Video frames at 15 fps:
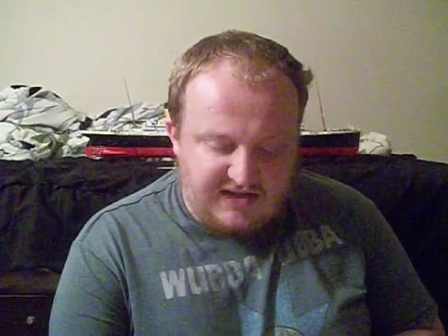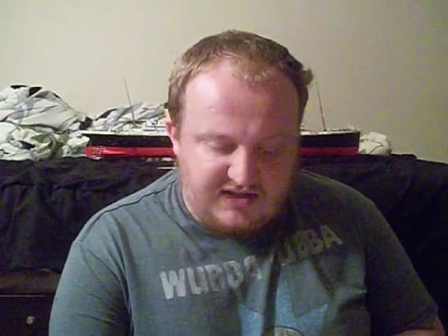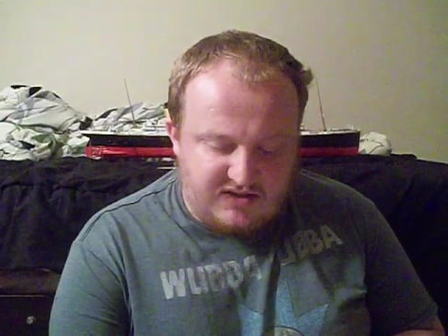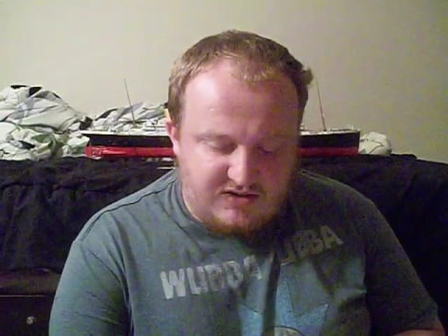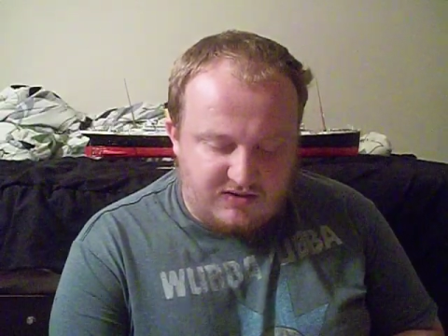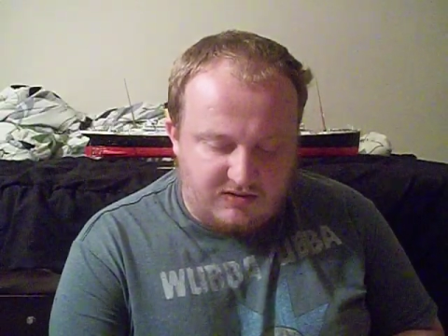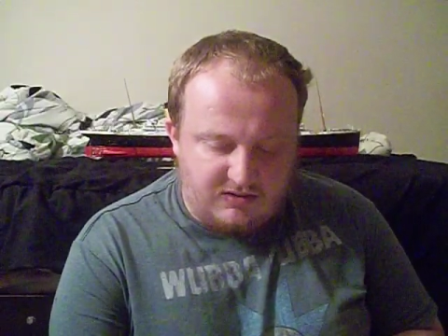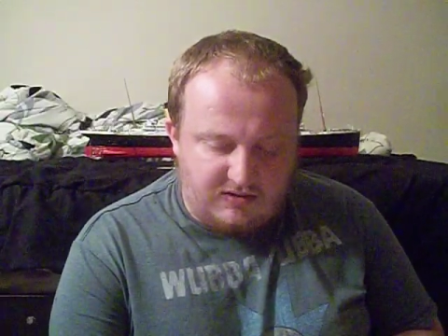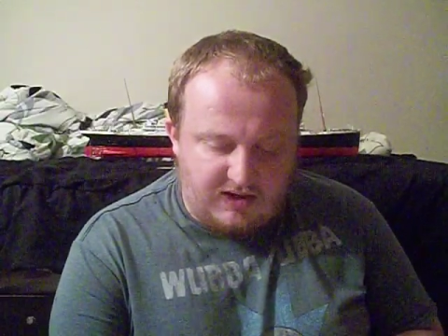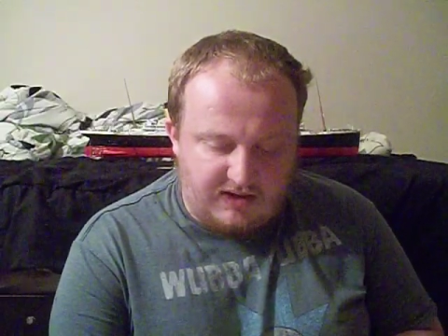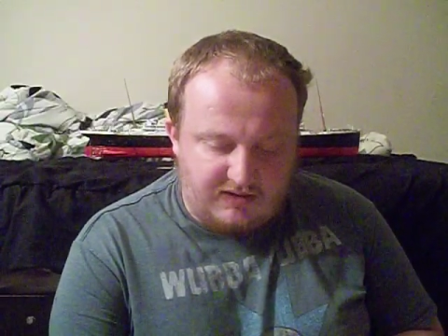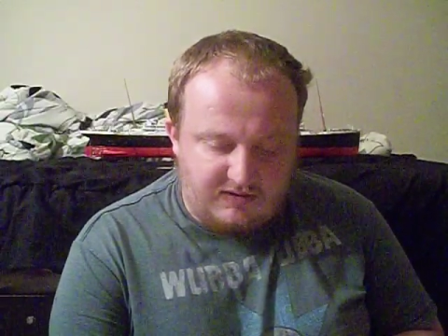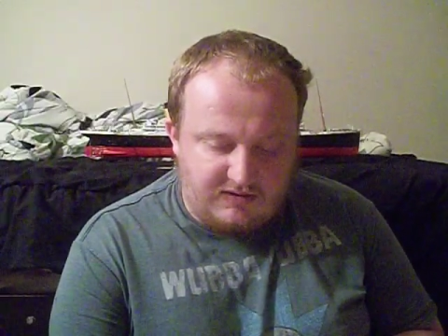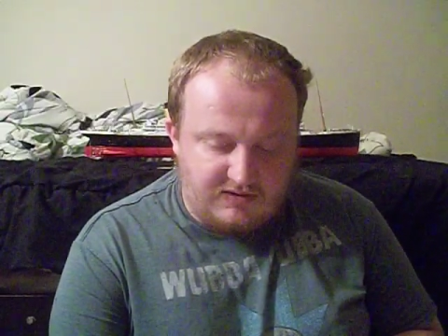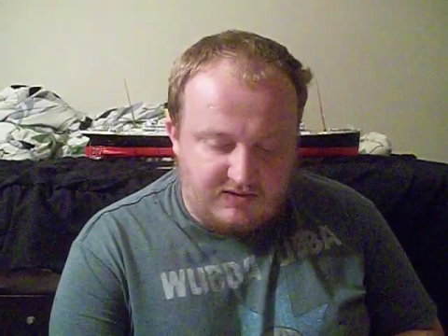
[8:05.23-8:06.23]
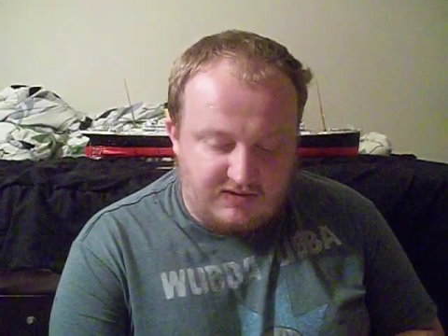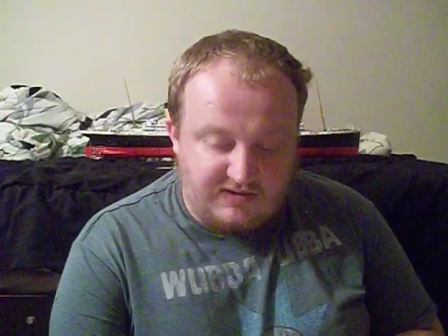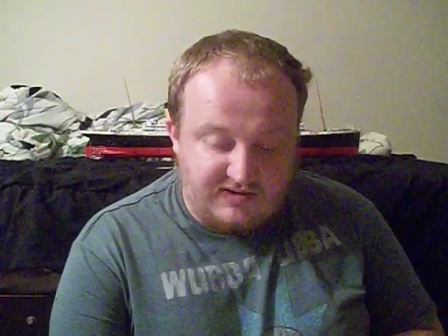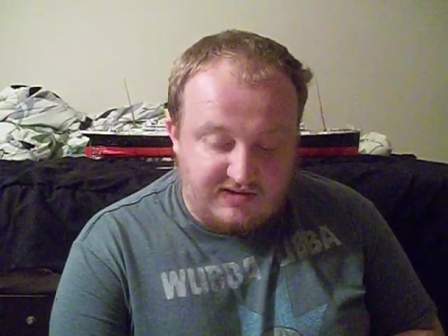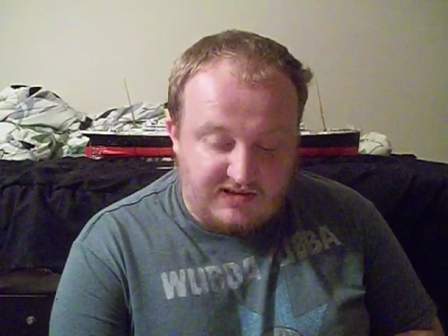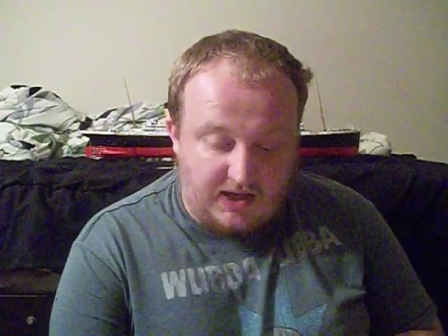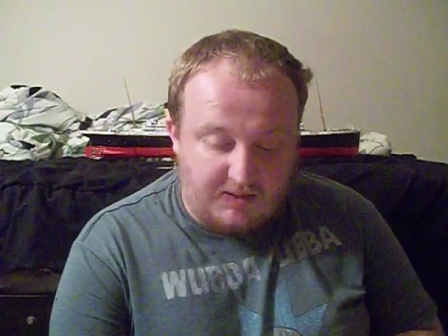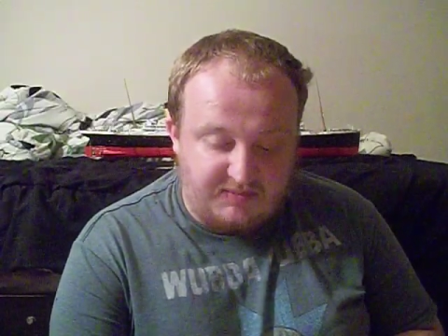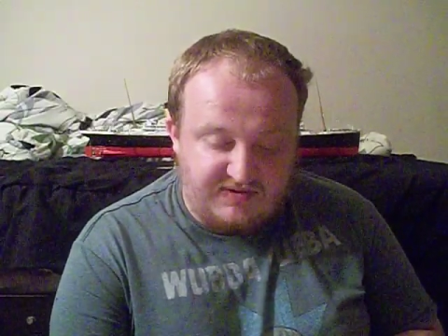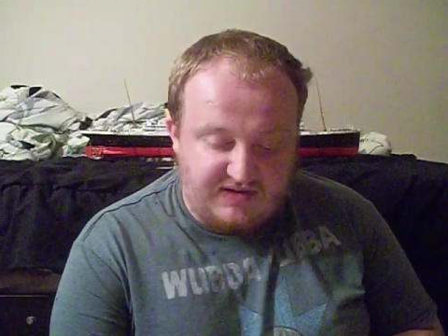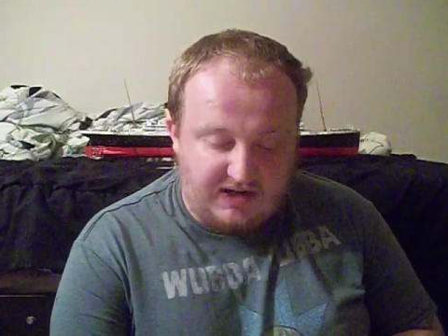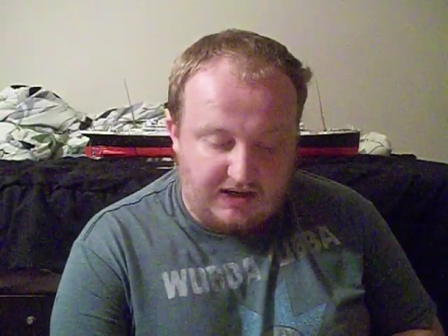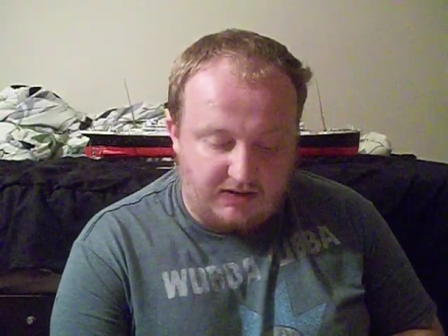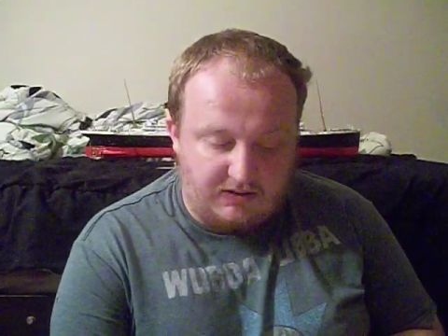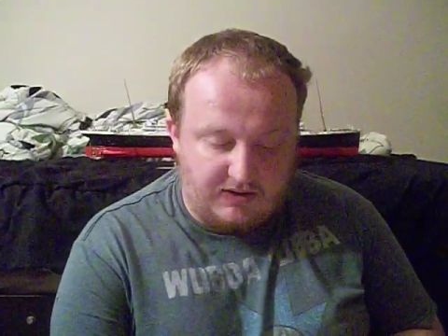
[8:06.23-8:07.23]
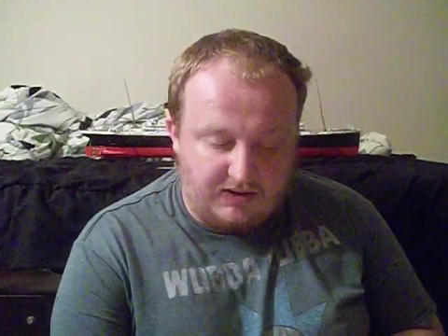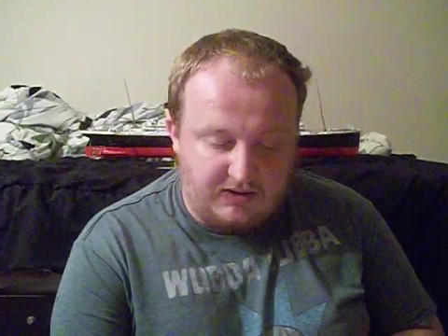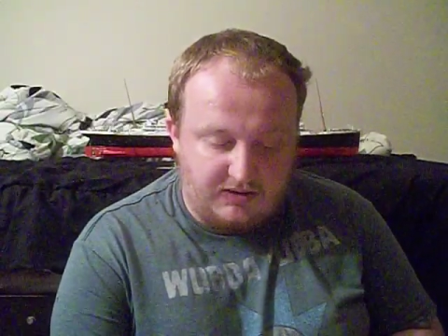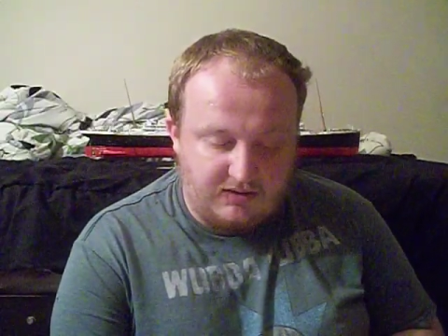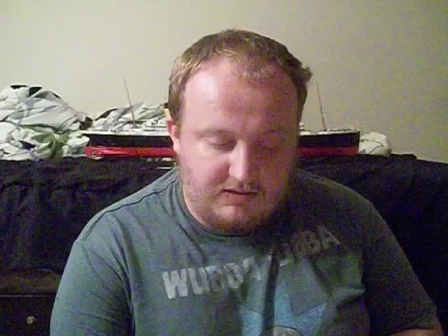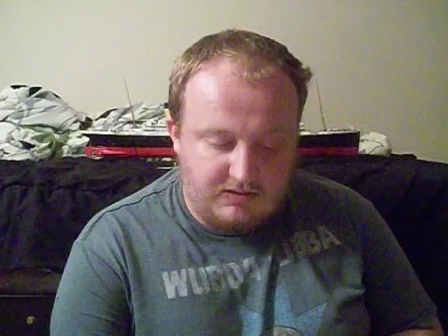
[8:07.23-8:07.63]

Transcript: picture, I couldn't stop staring.